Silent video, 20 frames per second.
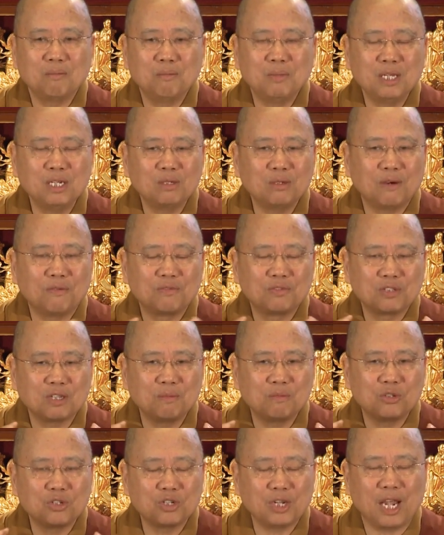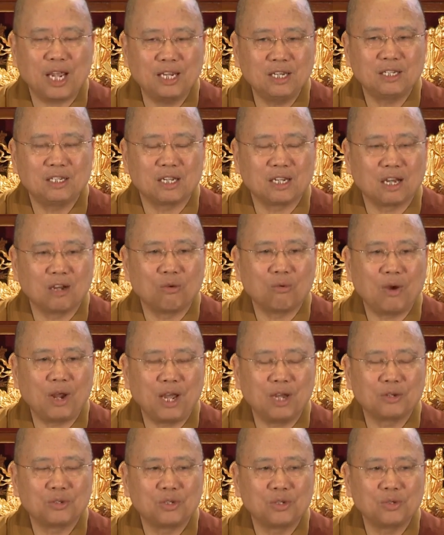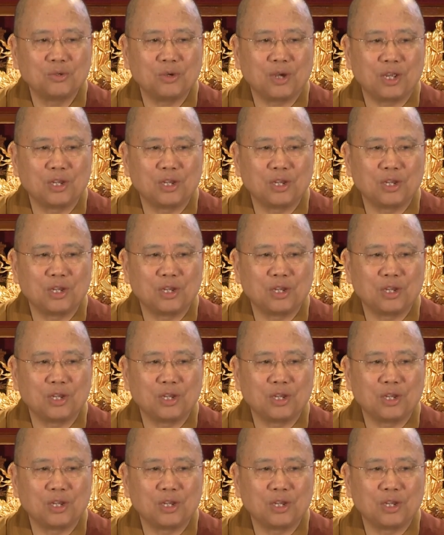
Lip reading: middle of some chanting around you,